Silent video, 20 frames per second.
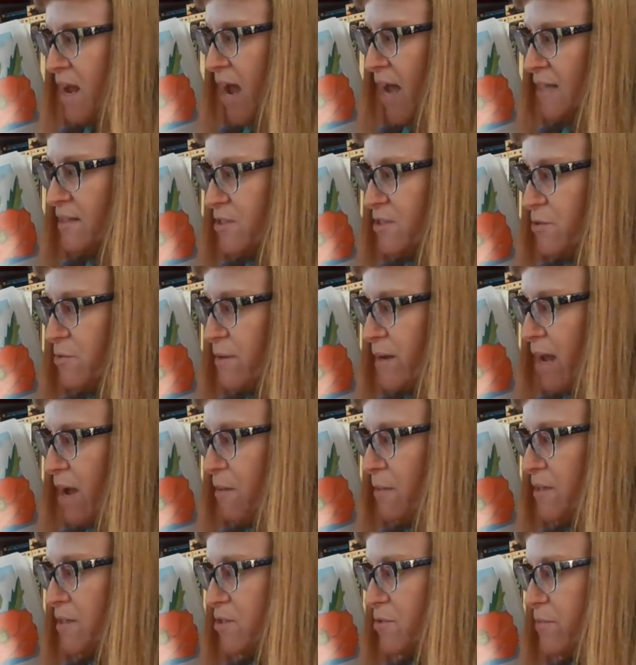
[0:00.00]
and so
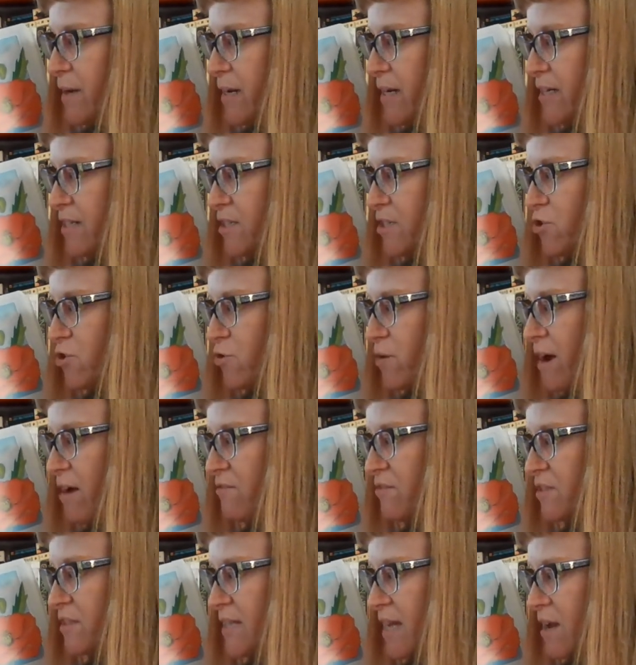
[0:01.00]
now it's ready to
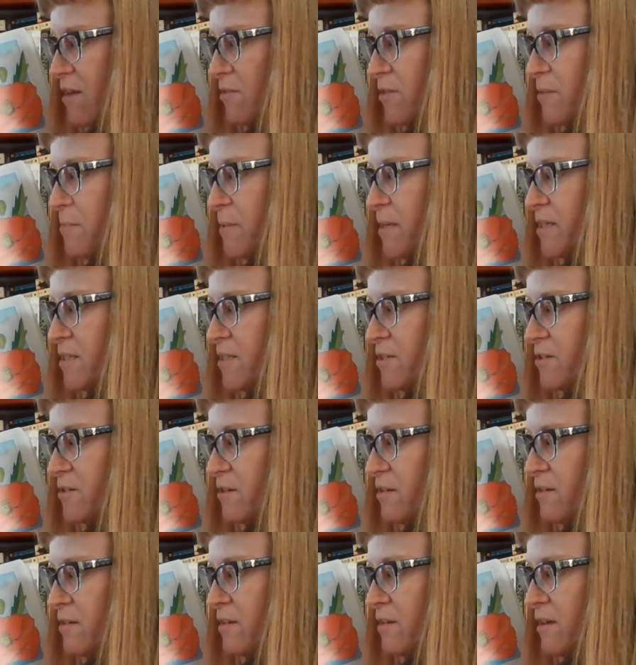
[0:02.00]
travel down the
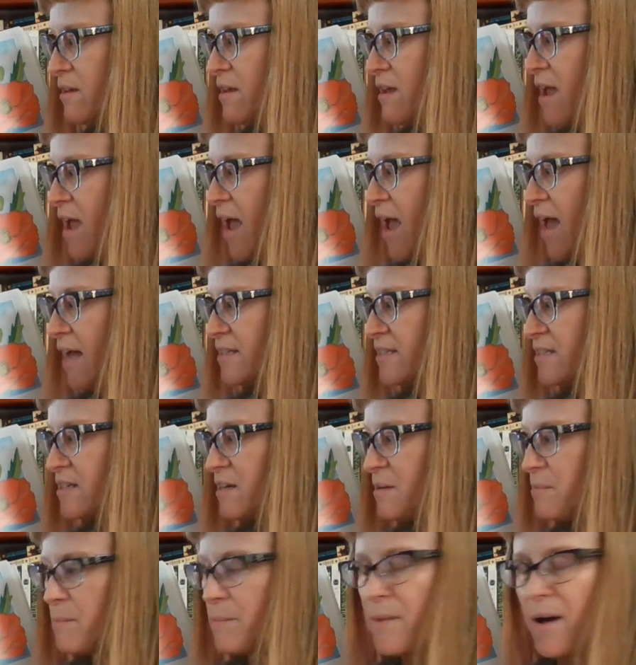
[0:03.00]
pistil and
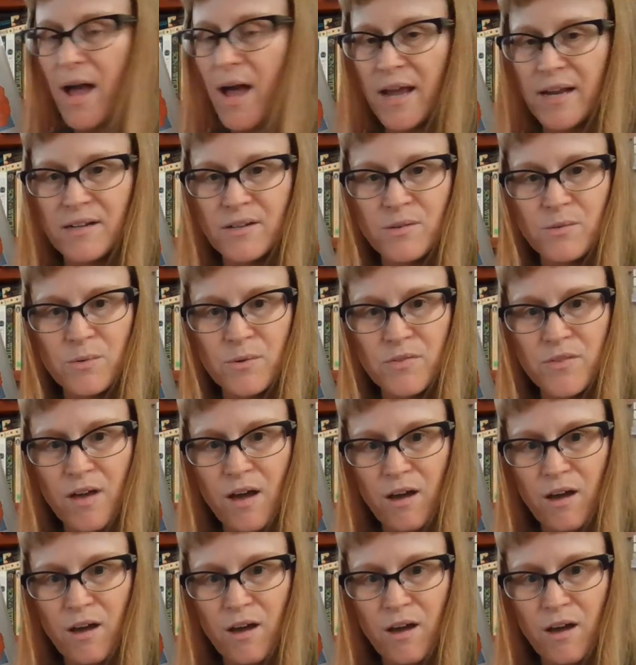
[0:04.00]
combine with the